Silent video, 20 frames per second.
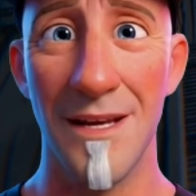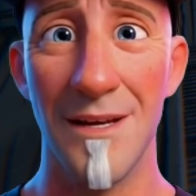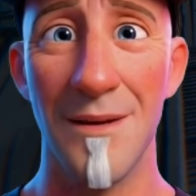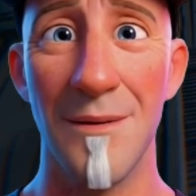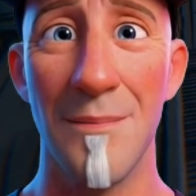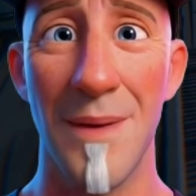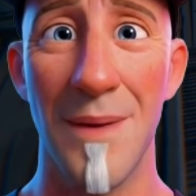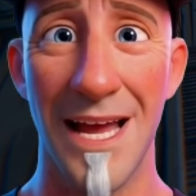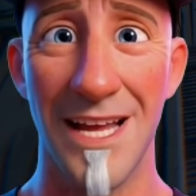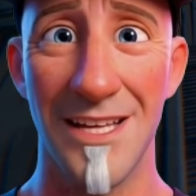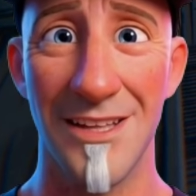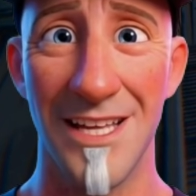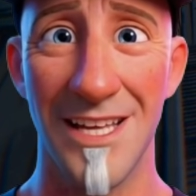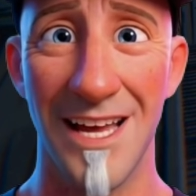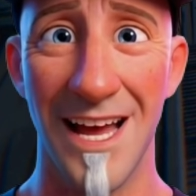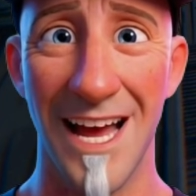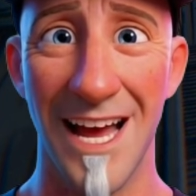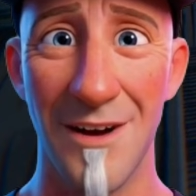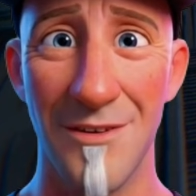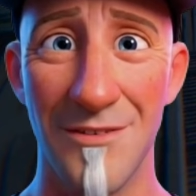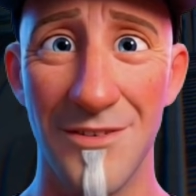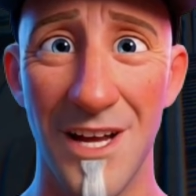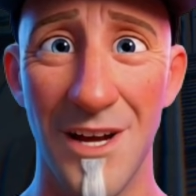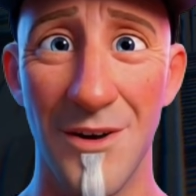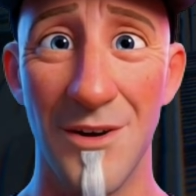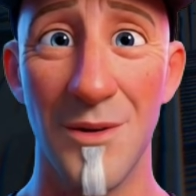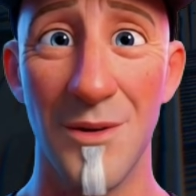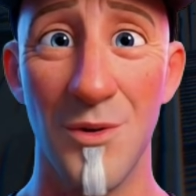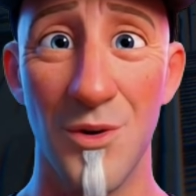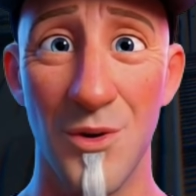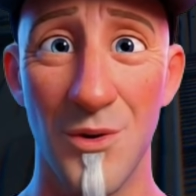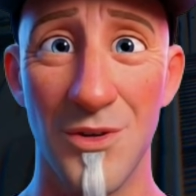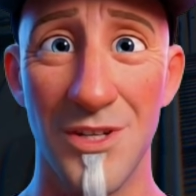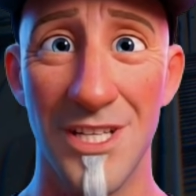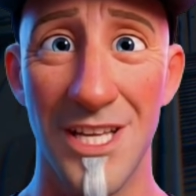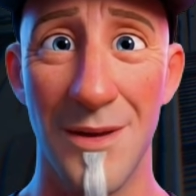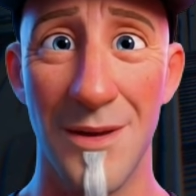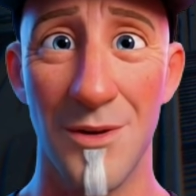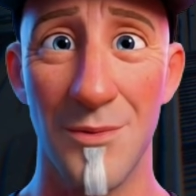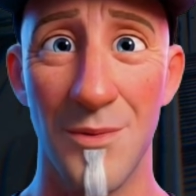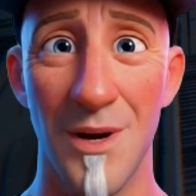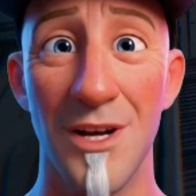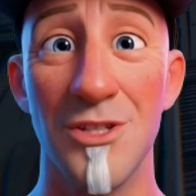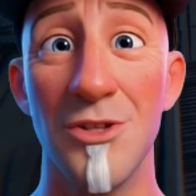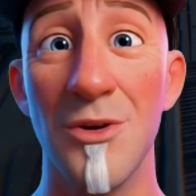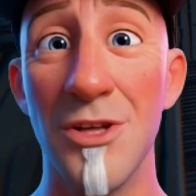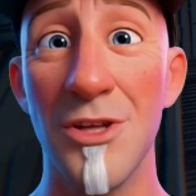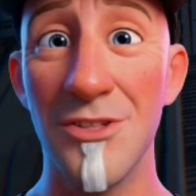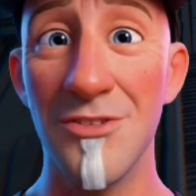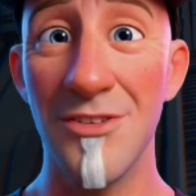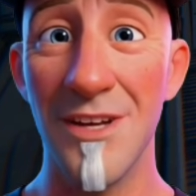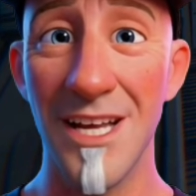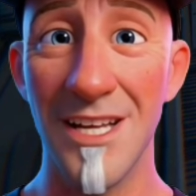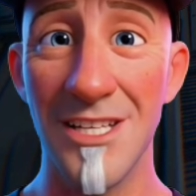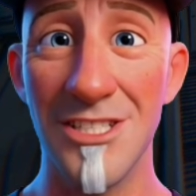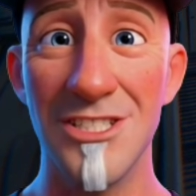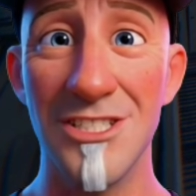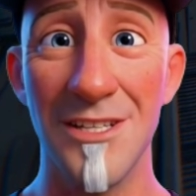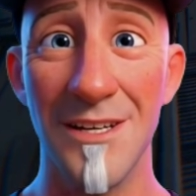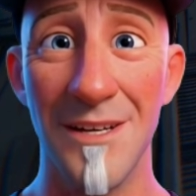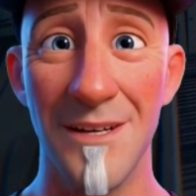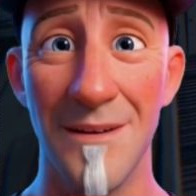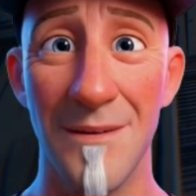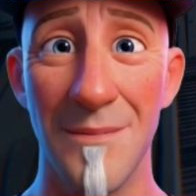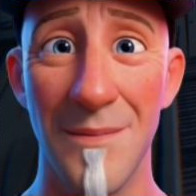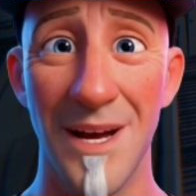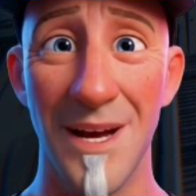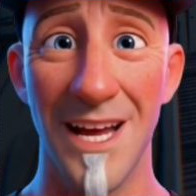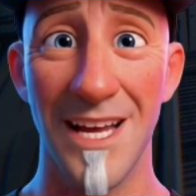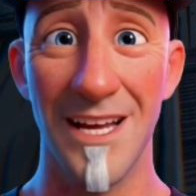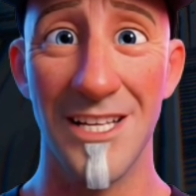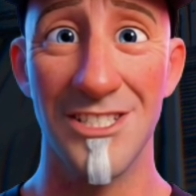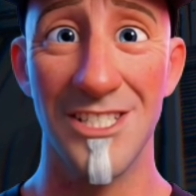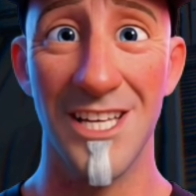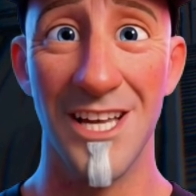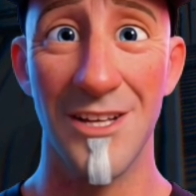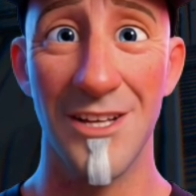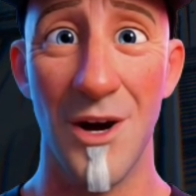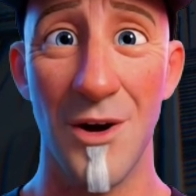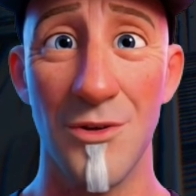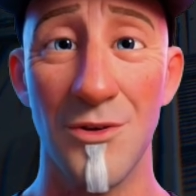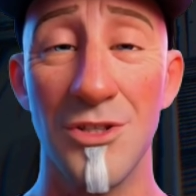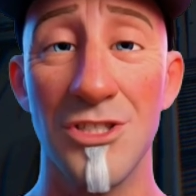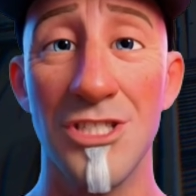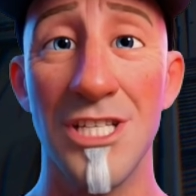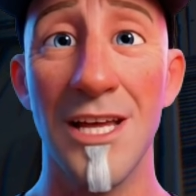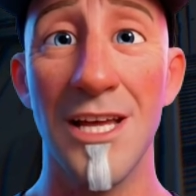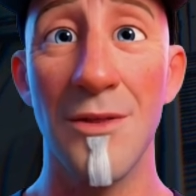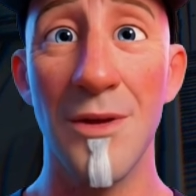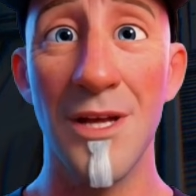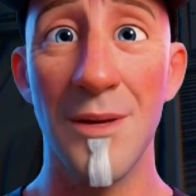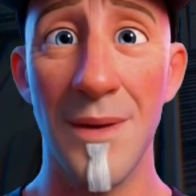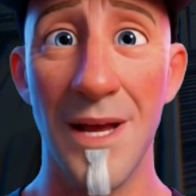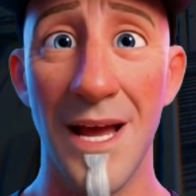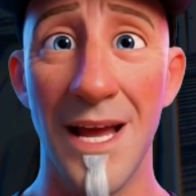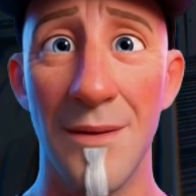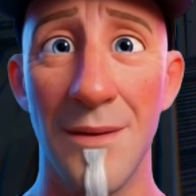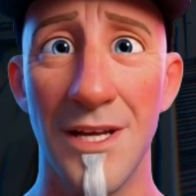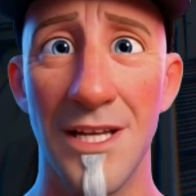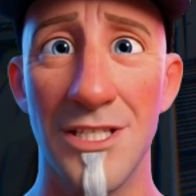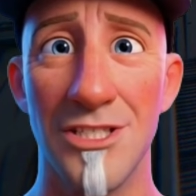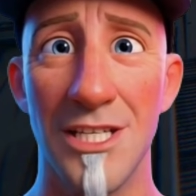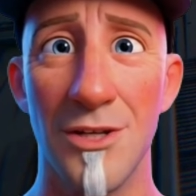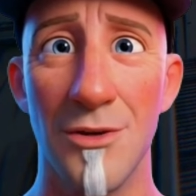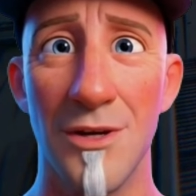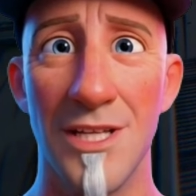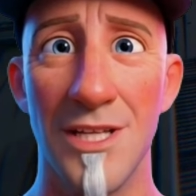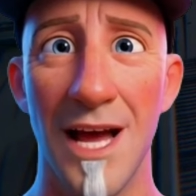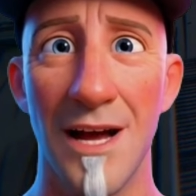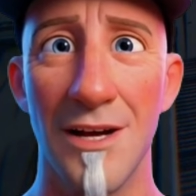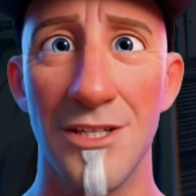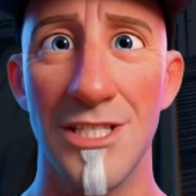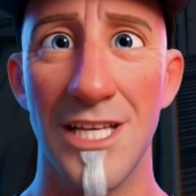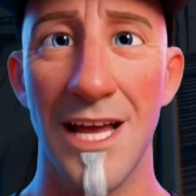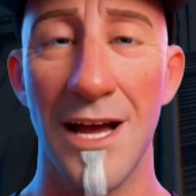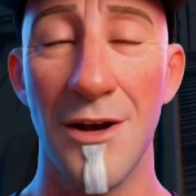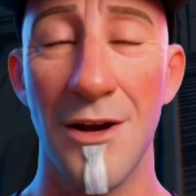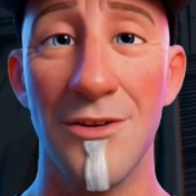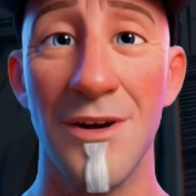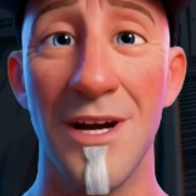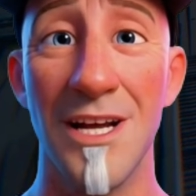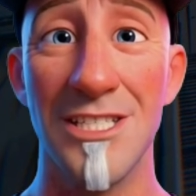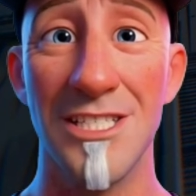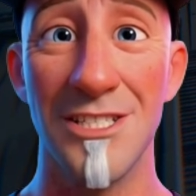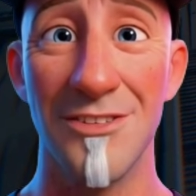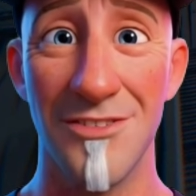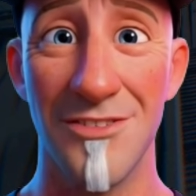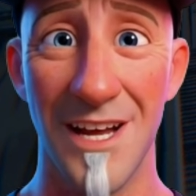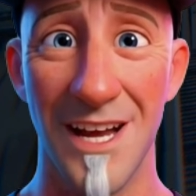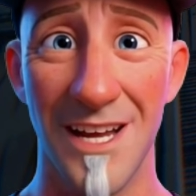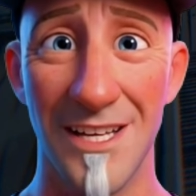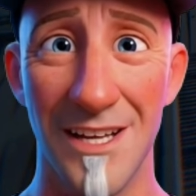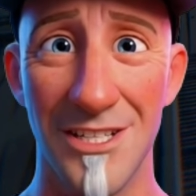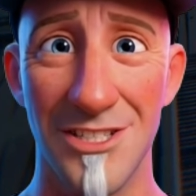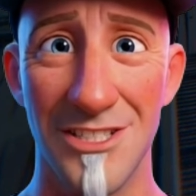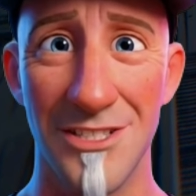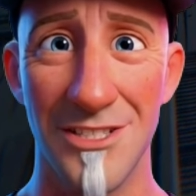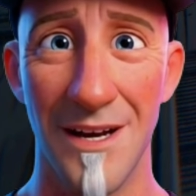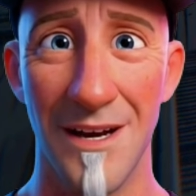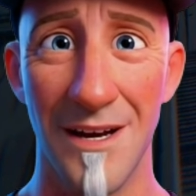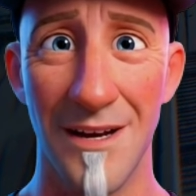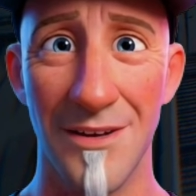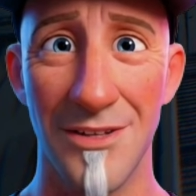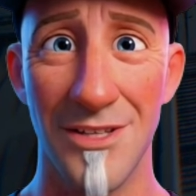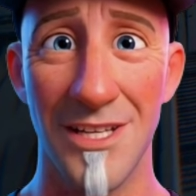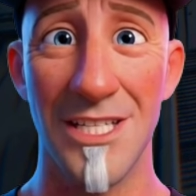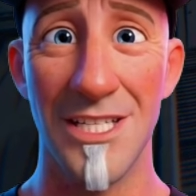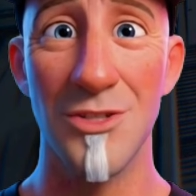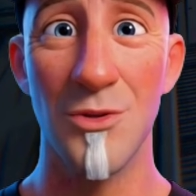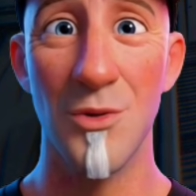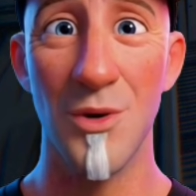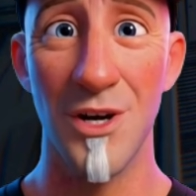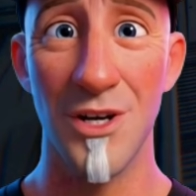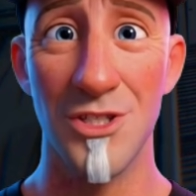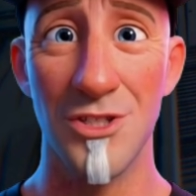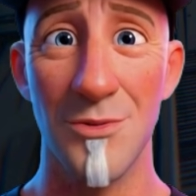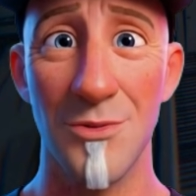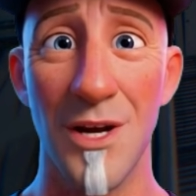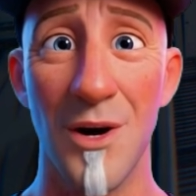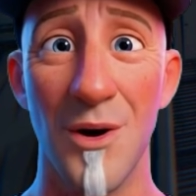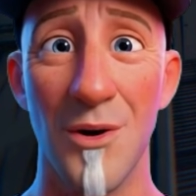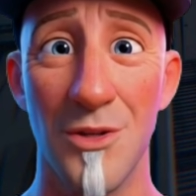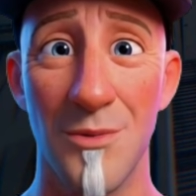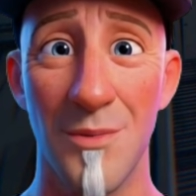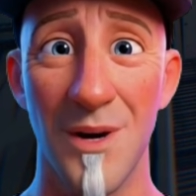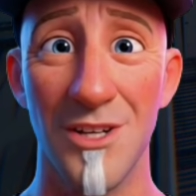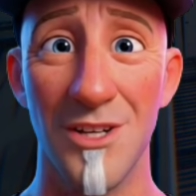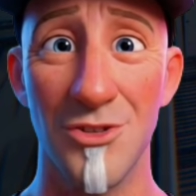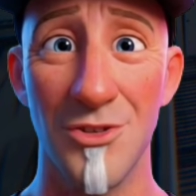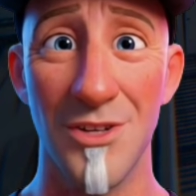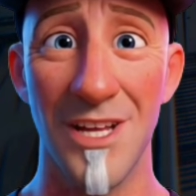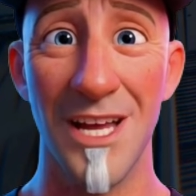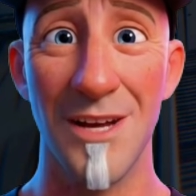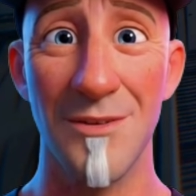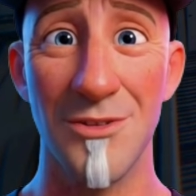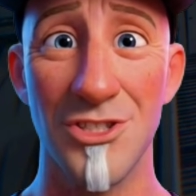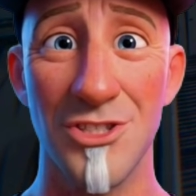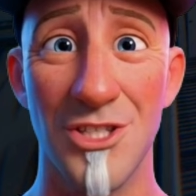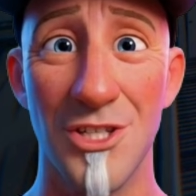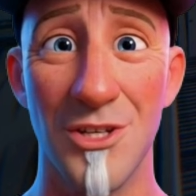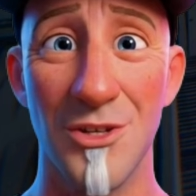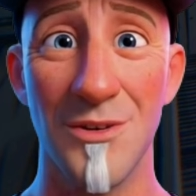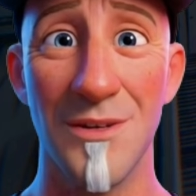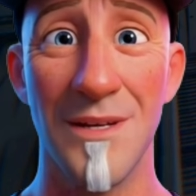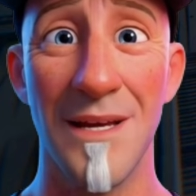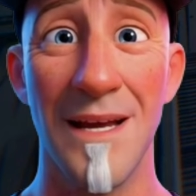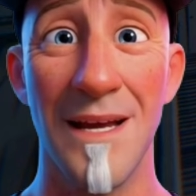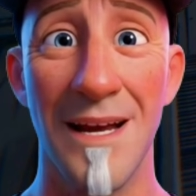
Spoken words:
Make the layout variable, keep the puzzles fixed. Players get novelty and replayability without sacrificing fairness. This works beyond puzzle games too.